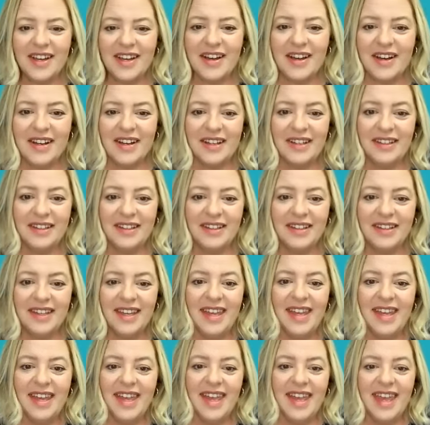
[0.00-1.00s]
uh,
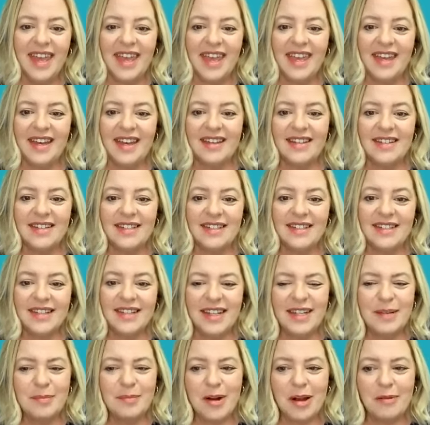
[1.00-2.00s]
and
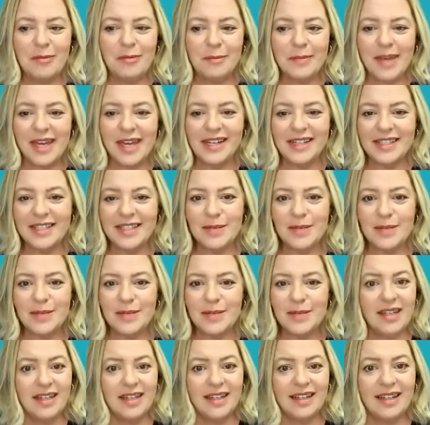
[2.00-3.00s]
kind of problematic,
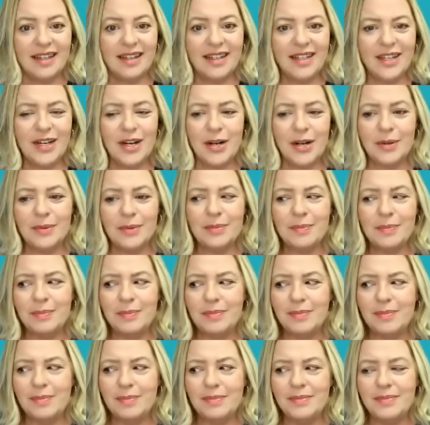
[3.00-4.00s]
depending, you know,
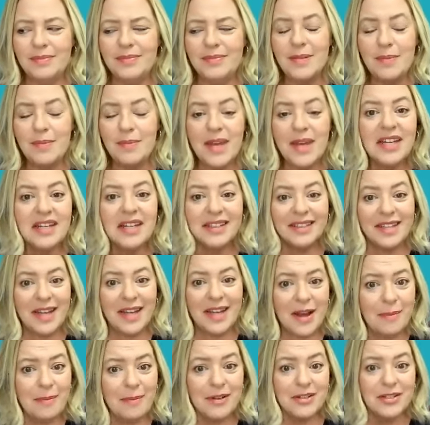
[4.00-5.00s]
depending on
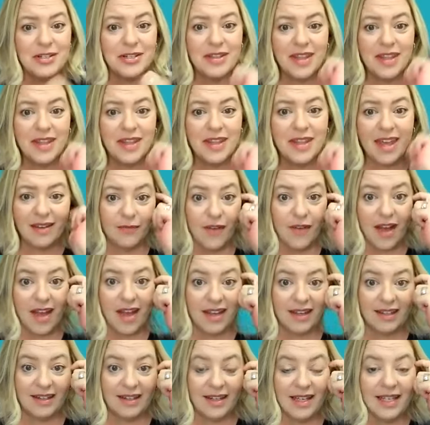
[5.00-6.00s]
how much that
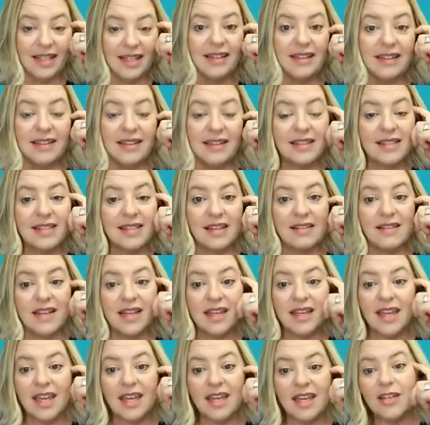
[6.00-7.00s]
fine is. I
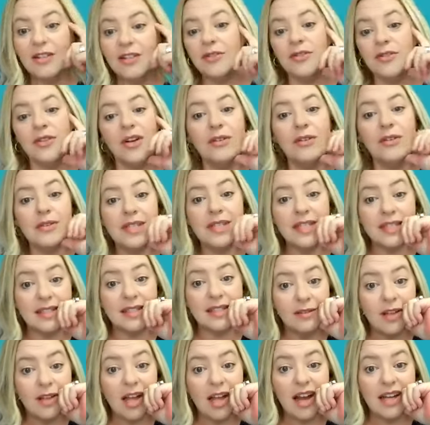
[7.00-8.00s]
think $800 is
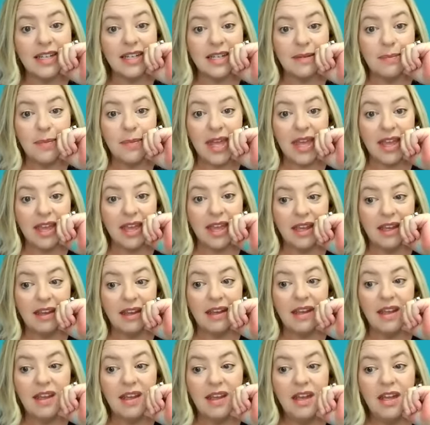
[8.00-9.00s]
a lot to
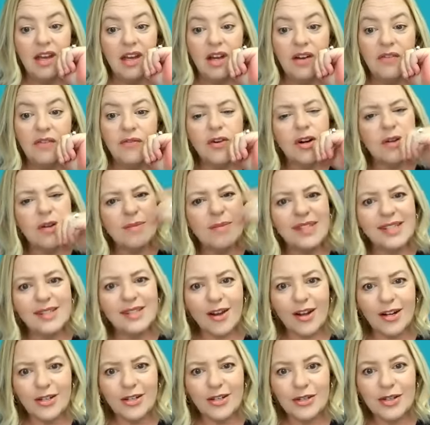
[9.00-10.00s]
pay for a
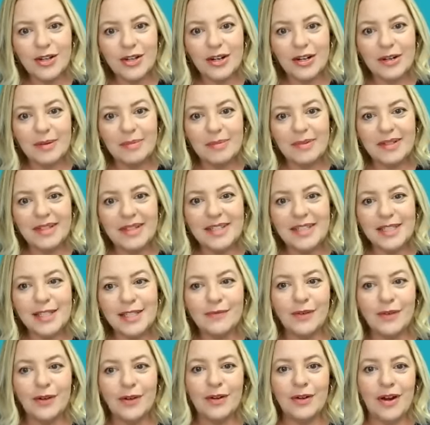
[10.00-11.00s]
massage
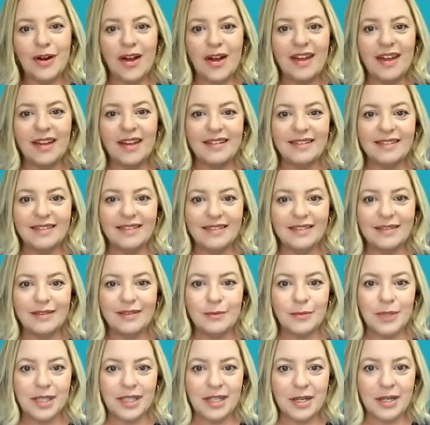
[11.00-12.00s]
therapist for not
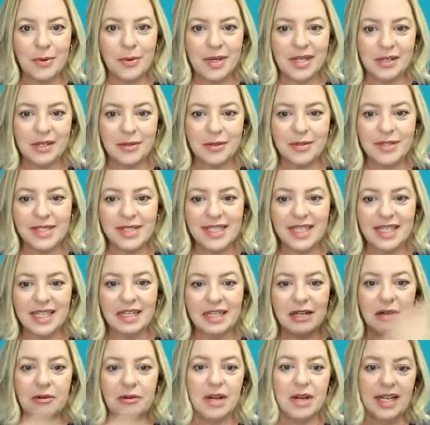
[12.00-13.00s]
renewing your
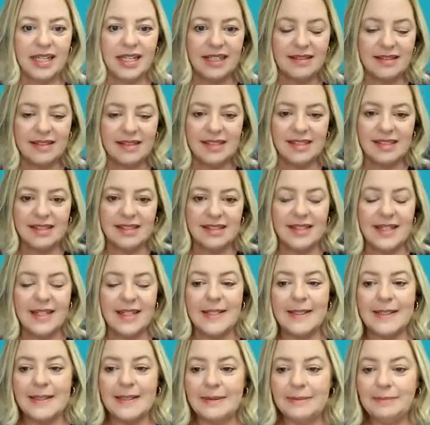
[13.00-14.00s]
CE credits.
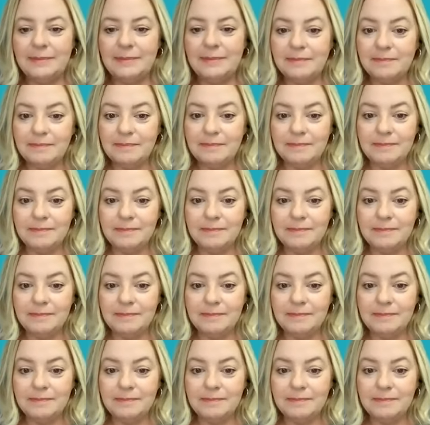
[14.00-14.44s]
Um,